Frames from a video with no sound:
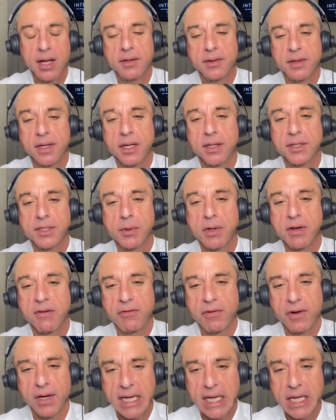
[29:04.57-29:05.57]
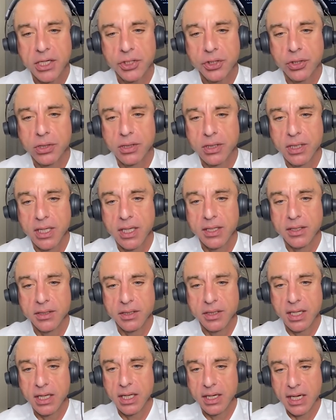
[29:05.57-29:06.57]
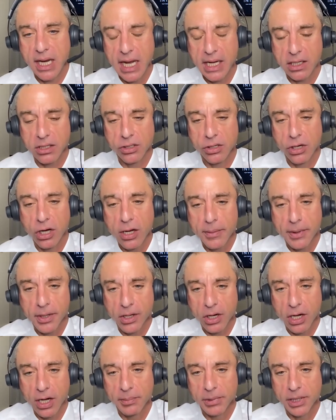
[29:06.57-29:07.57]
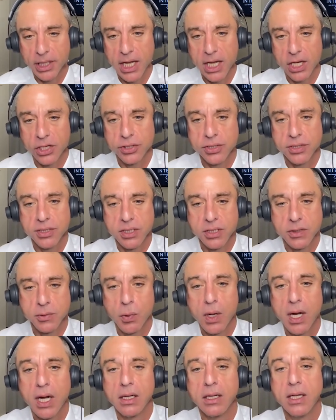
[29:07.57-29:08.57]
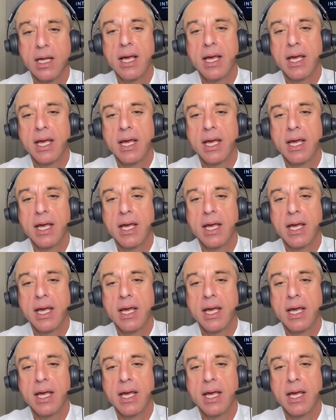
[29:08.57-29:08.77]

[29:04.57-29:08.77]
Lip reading: they also have financial and economic obligations as well.